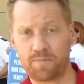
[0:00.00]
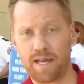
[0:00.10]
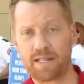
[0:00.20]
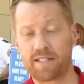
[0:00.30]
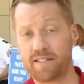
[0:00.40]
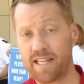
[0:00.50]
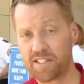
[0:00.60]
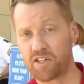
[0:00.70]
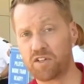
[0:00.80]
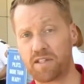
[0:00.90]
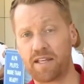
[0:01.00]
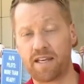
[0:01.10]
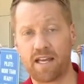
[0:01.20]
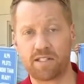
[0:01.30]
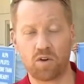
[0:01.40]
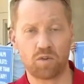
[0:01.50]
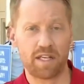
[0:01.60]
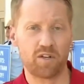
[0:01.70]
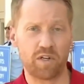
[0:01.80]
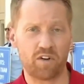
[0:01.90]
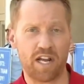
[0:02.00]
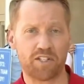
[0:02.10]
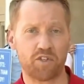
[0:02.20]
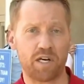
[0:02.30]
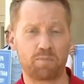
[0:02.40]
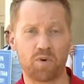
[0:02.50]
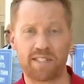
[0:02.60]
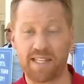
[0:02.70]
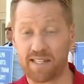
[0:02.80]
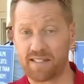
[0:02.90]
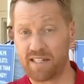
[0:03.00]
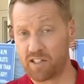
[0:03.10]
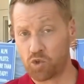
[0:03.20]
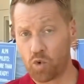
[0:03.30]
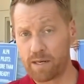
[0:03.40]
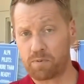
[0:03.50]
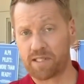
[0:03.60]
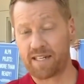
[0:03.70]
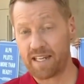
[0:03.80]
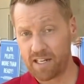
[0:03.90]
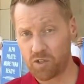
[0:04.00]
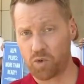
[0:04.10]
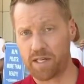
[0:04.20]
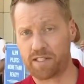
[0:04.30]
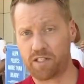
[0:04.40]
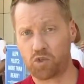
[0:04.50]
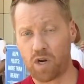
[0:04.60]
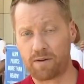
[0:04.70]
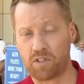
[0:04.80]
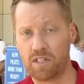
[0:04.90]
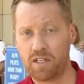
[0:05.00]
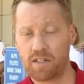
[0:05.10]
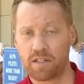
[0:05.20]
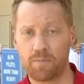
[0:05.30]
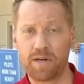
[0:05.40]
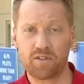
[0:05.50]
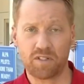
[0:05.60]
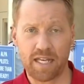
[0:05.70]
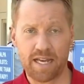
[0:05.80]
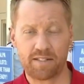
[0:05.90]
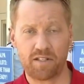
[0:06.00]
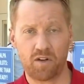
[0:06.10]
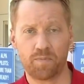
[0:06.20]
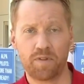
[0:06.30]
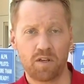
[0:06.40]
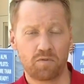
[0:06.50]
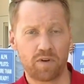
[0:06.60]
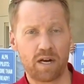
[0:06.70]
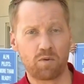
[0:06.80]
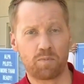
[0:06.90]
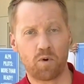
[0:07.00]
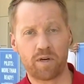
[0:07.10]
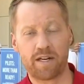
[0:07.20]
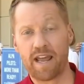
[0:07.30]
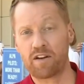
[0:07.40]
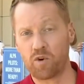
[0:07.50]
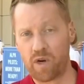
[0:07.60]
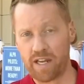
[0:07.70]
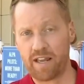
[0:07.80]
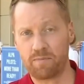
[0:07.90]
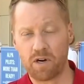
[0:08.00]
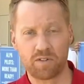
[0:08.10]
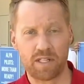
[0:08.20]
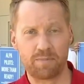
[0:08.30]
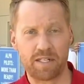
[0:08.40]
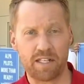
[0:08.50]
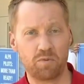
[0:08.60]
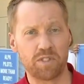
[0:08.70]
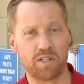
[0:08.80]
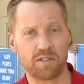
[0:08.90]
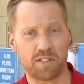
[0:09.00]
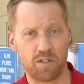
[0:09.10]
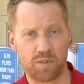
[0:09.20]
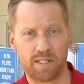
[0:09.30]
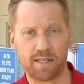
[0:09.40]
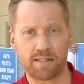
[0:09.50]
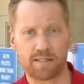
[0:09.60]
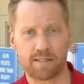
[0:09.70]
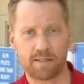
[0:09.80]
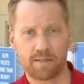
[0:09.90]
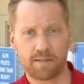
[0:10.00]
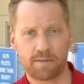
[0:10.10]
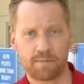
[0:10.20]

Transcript: impacted. And that's a good thing as Orlando International Airport says it's seen a 20% increase in travel compared to last year. For now, reporting at OIA, Mark Lehman getting results, News 6.